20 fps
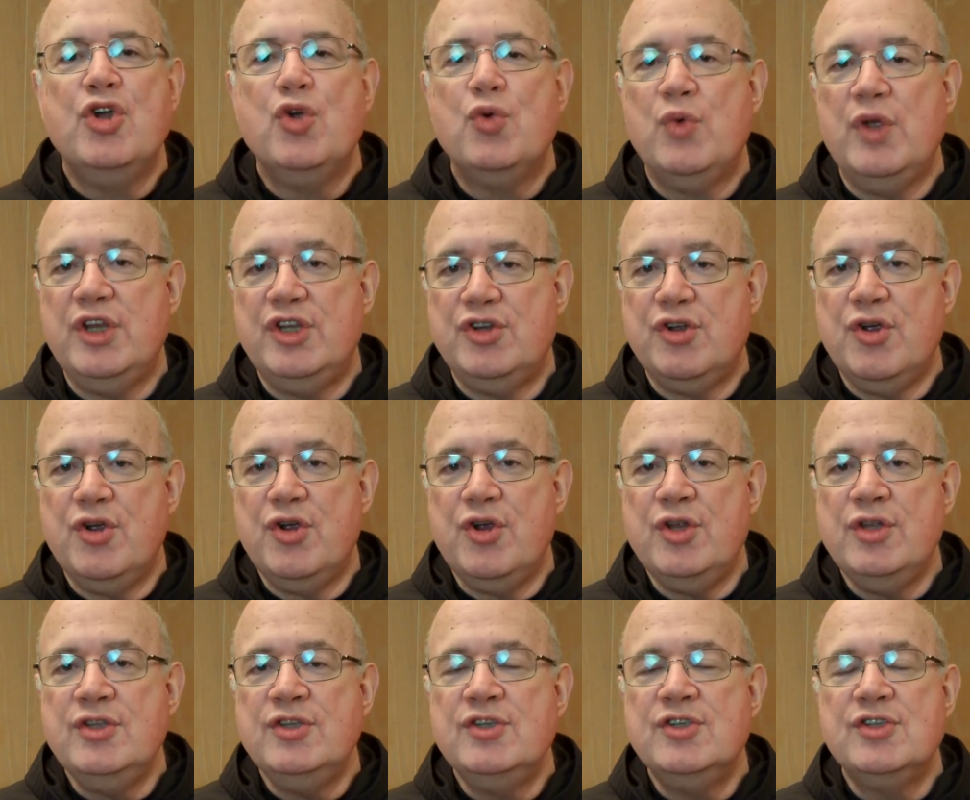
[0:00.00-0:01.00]

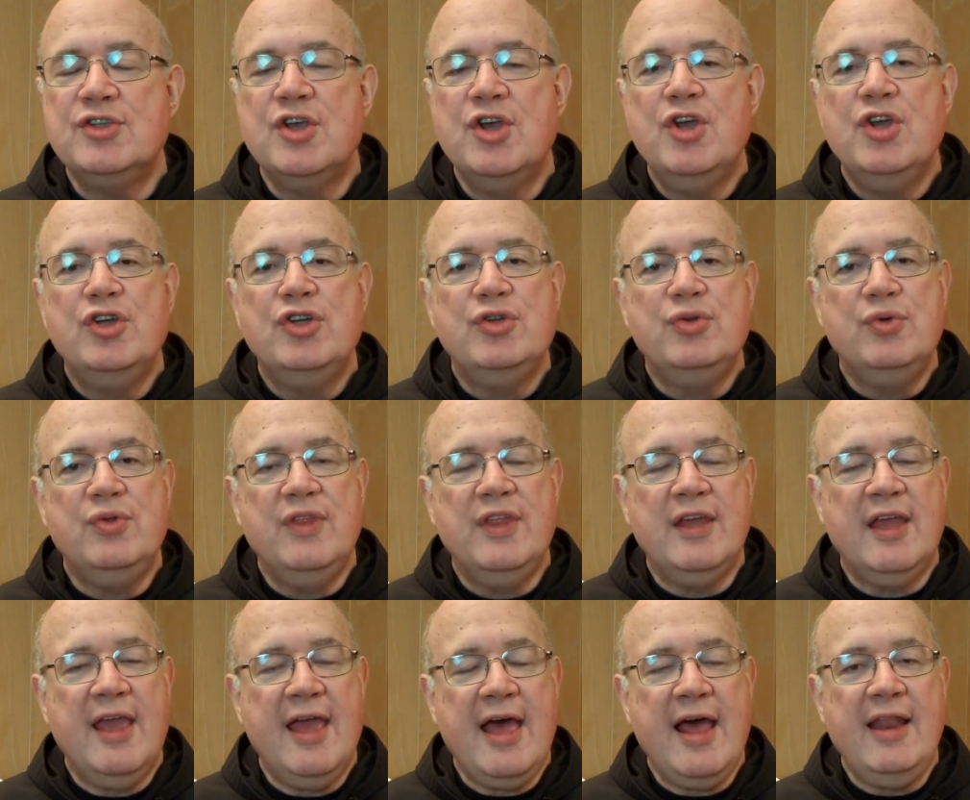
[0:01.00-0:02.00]
returns to the
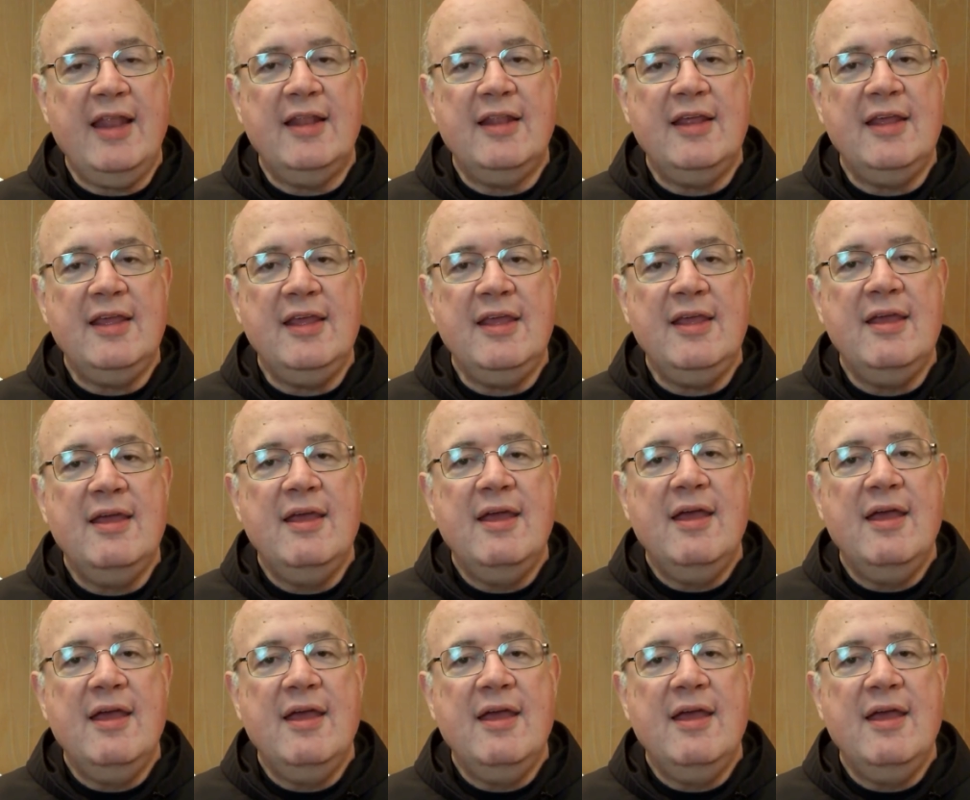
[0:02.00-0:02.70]
Galilee,